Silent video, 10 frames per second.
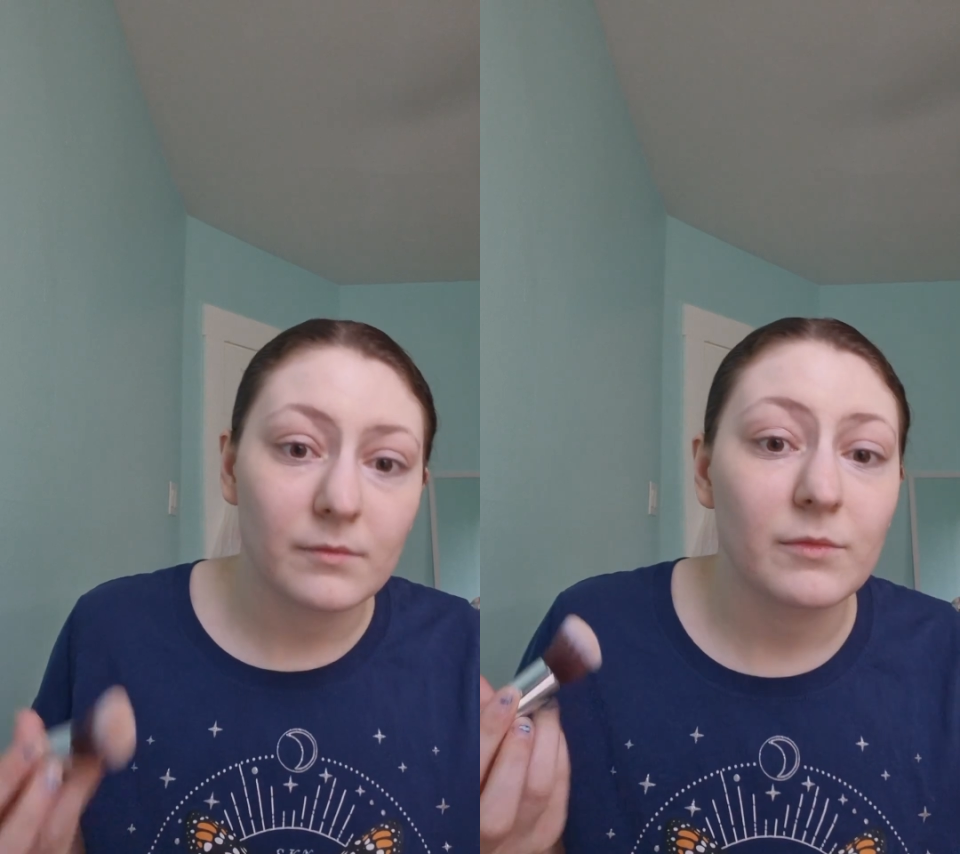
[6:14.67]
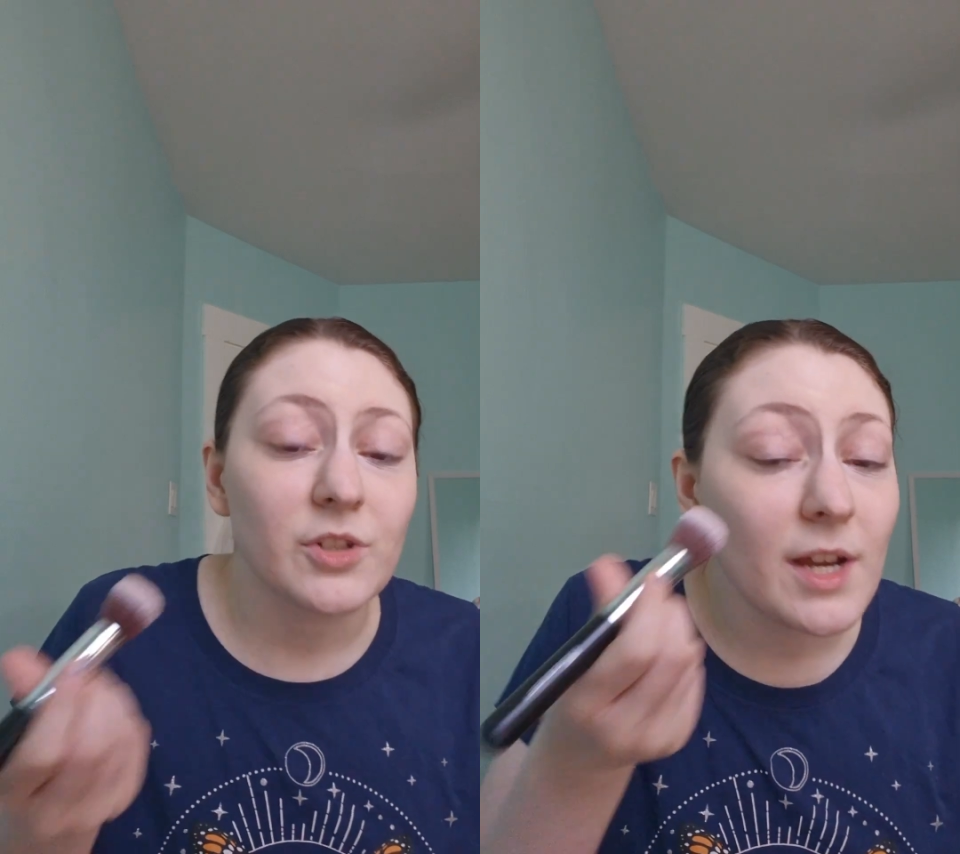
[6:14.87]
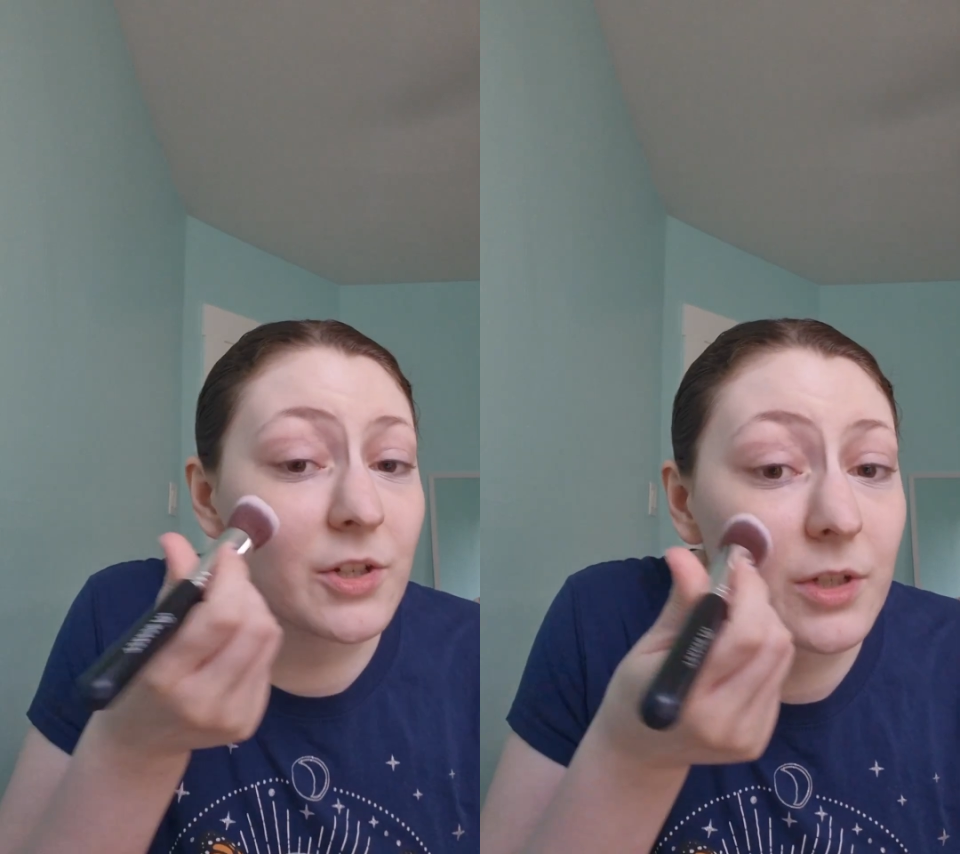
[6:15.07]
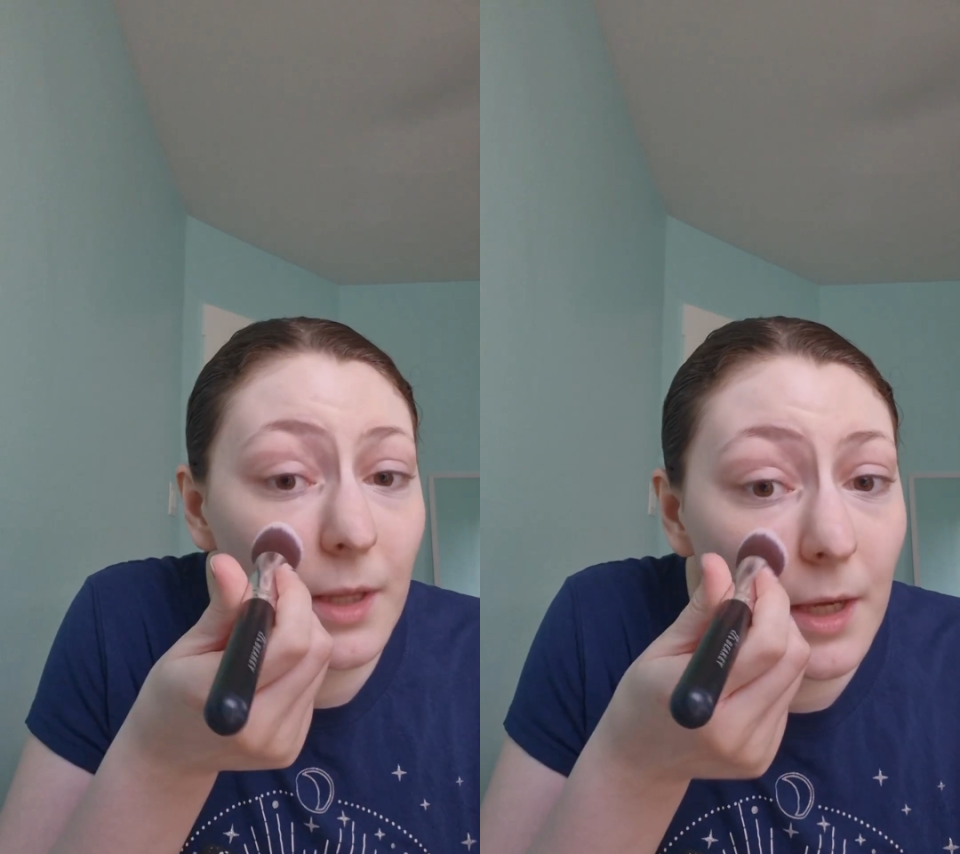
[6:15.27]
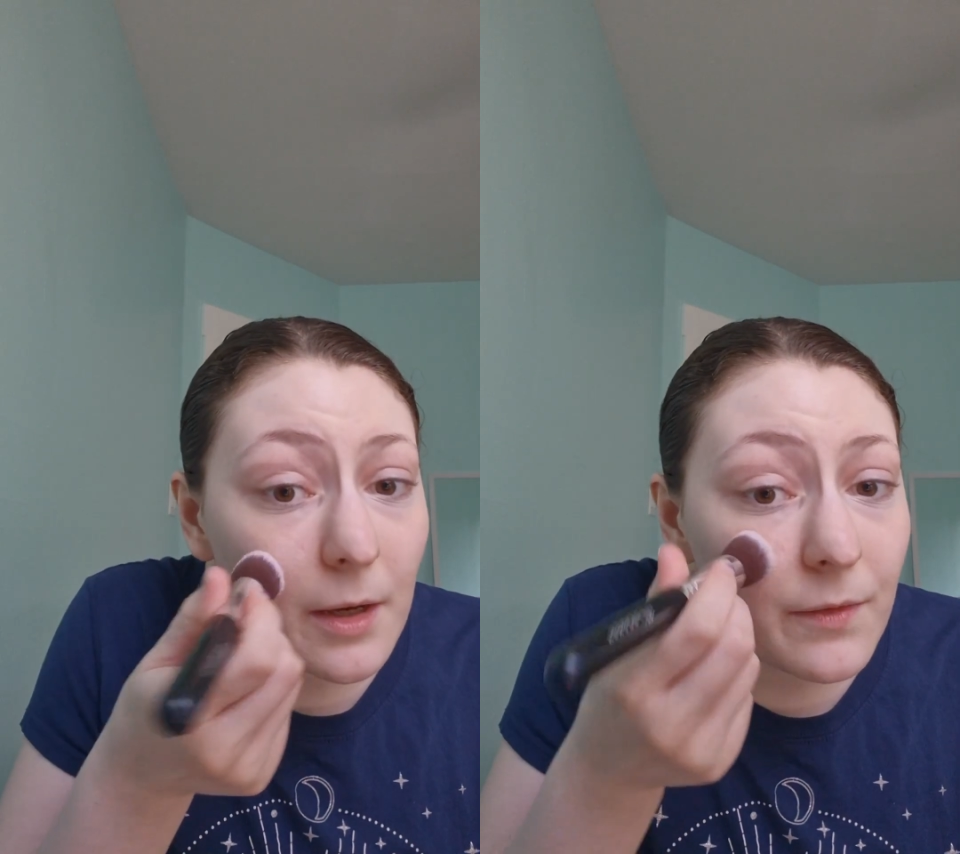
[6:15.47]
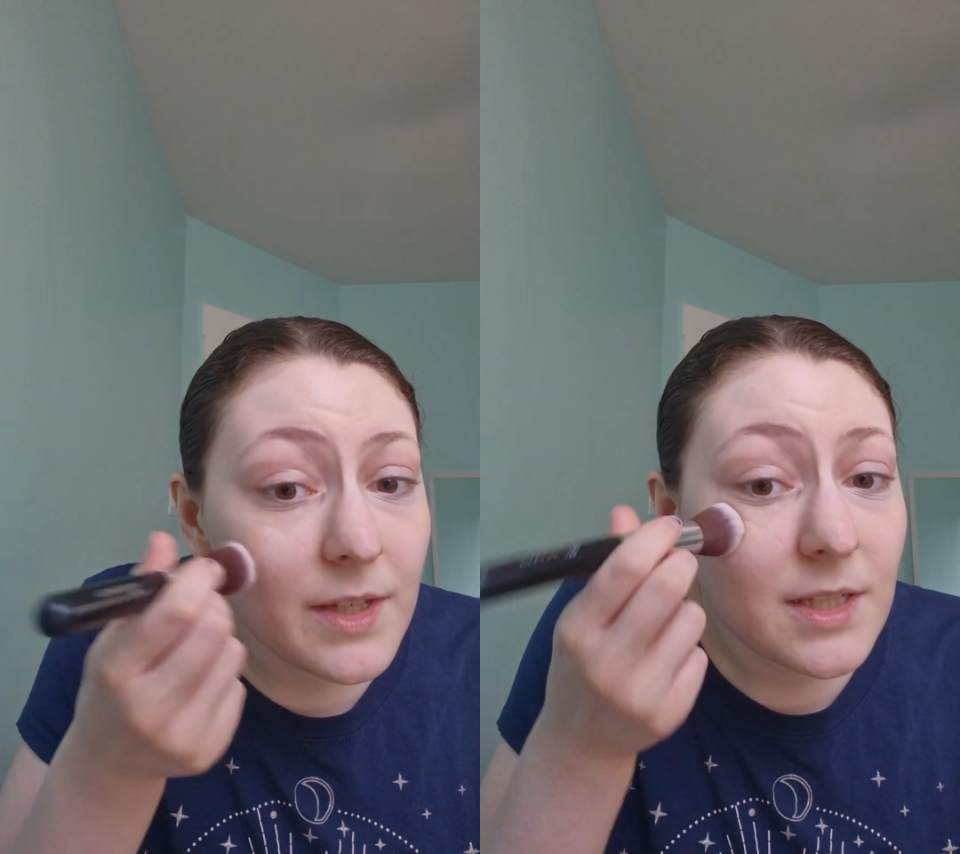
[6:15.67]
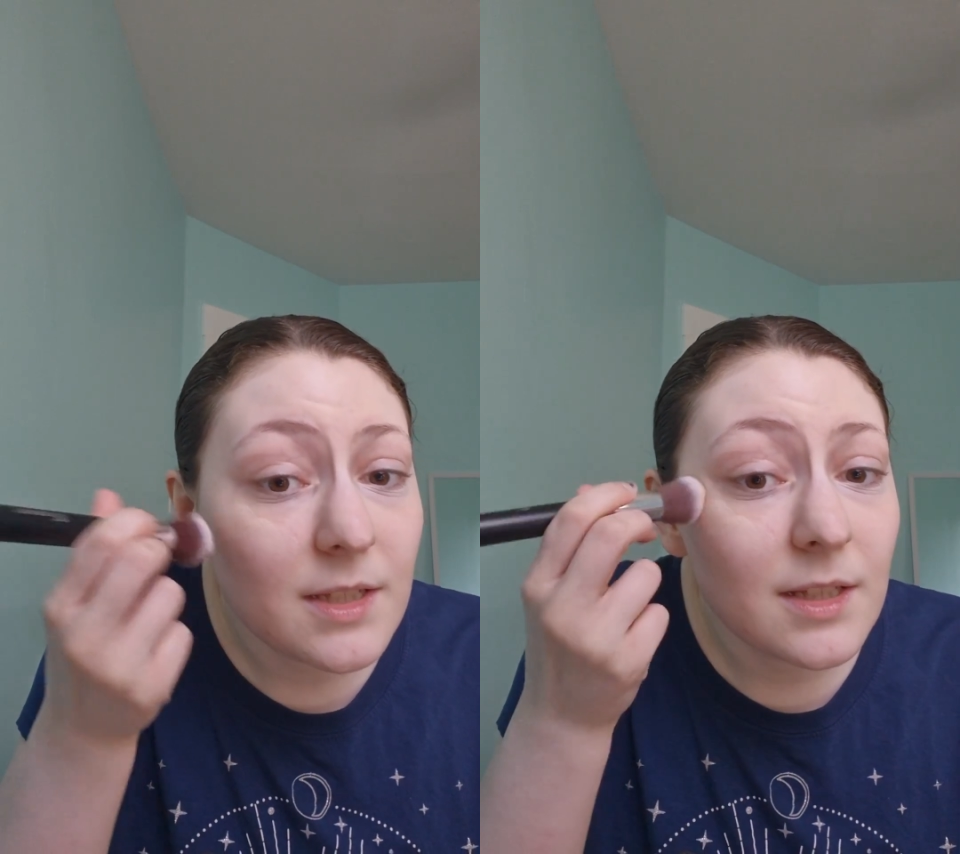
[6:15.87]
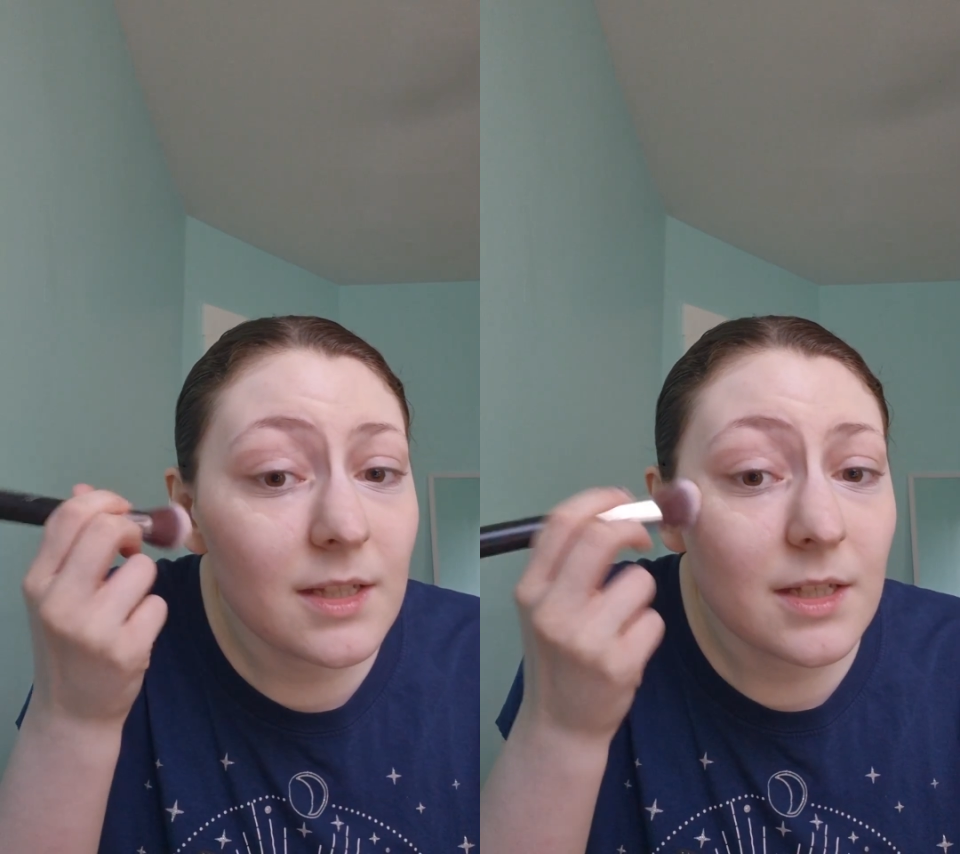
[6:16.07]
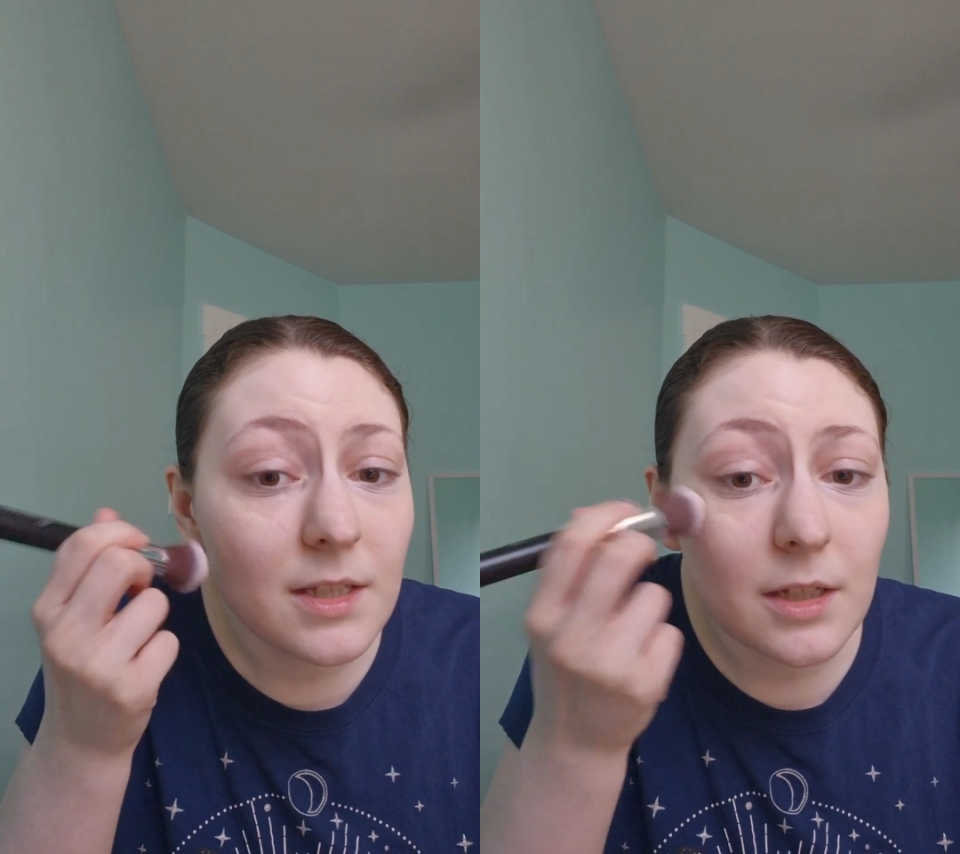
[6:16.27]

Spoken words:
Which actually, this is